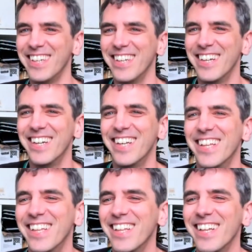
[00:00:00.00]

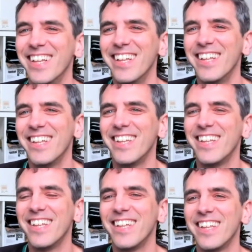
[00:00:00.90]

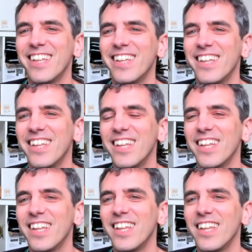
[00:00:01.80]

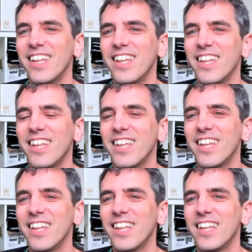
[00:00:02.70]

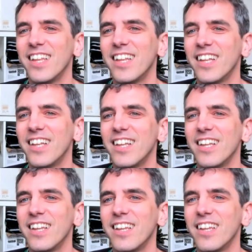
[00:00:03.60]

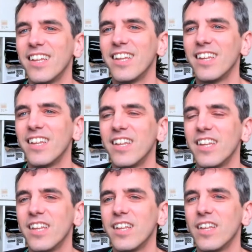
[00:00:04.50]

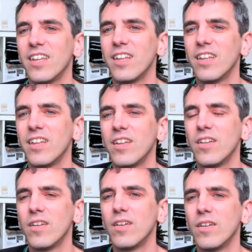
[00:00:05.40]

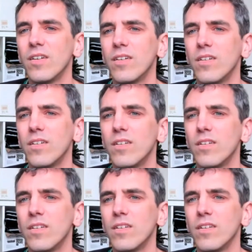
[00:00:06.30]

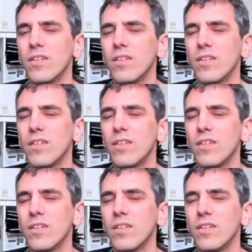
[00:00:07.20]
The person shown says nothing.